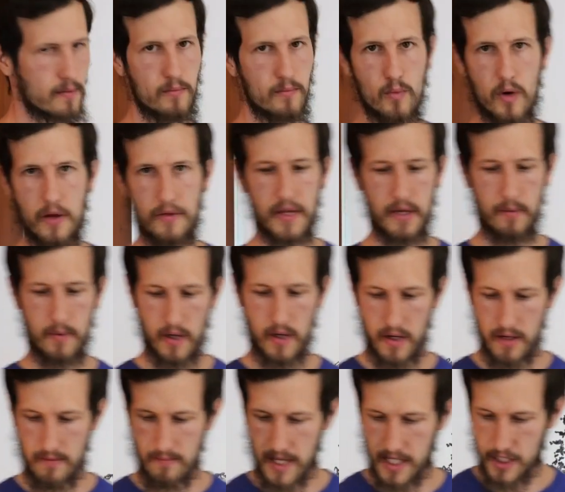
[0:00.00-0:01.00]
One thing we
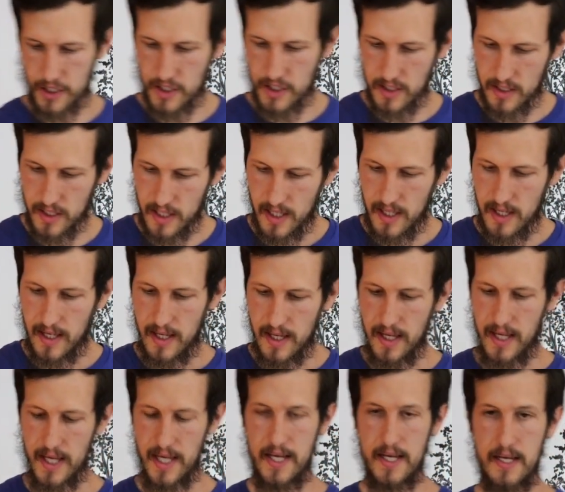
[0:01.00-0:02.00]
already mentioned
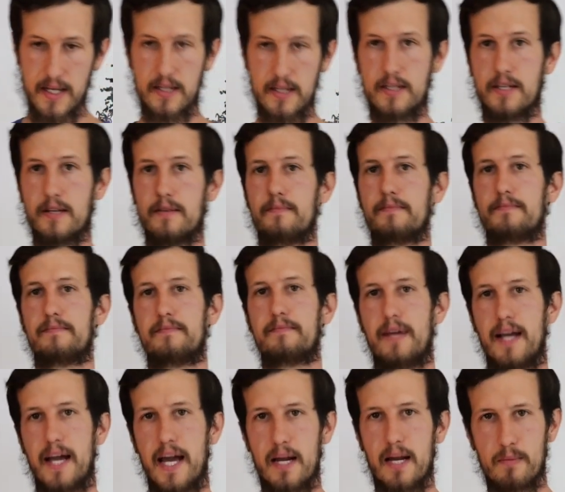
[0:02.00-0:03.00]
is
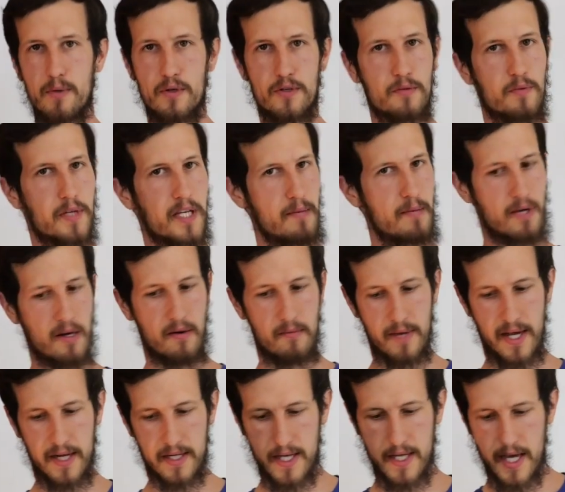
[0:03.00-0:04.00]
animals. We keep coming
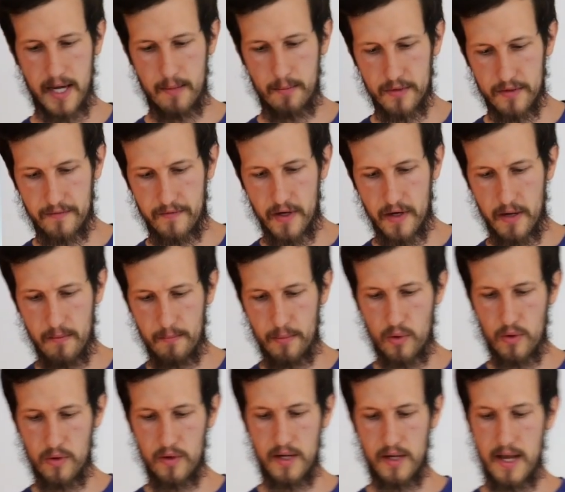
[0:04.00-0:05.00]
back to animals. Very
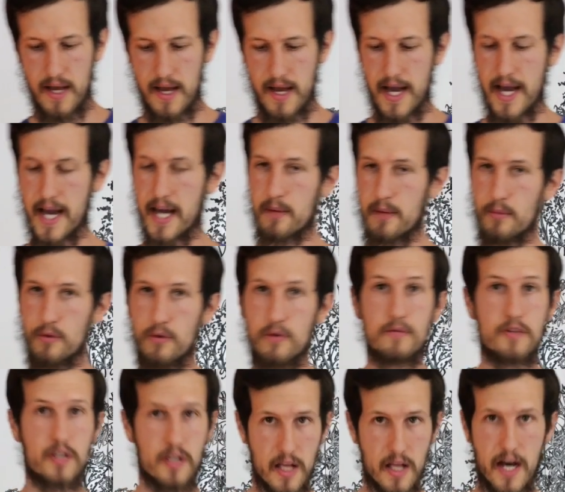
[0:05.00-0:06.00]
important. Animal,
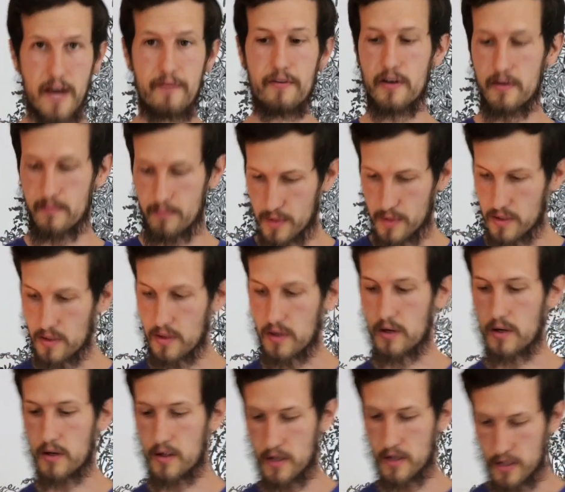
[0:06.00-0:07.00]
saliva,
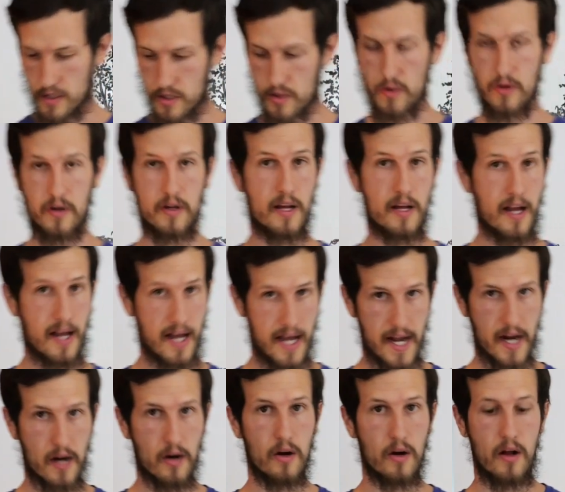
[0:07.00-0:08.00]
manure, urine,
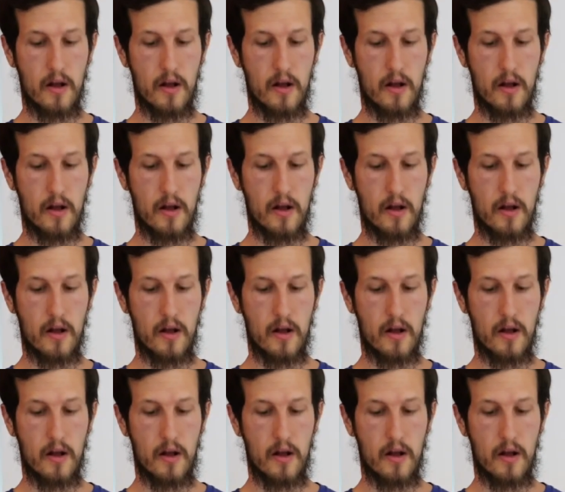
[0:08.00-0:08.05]
hair.